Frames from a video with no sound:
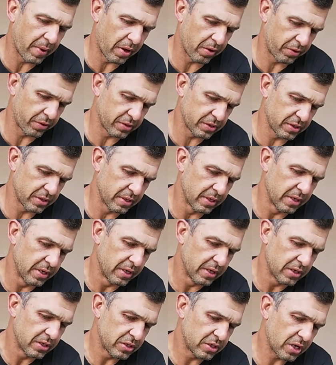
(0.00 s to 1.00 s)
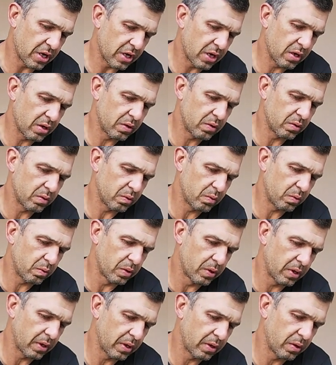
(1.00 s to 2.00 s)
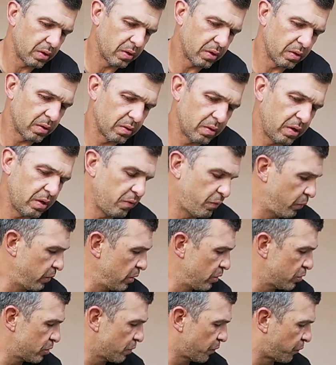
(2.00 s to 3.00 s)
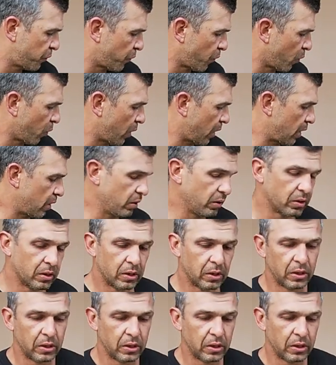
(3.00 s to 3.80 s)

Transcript: mouths, so if we use a four oh,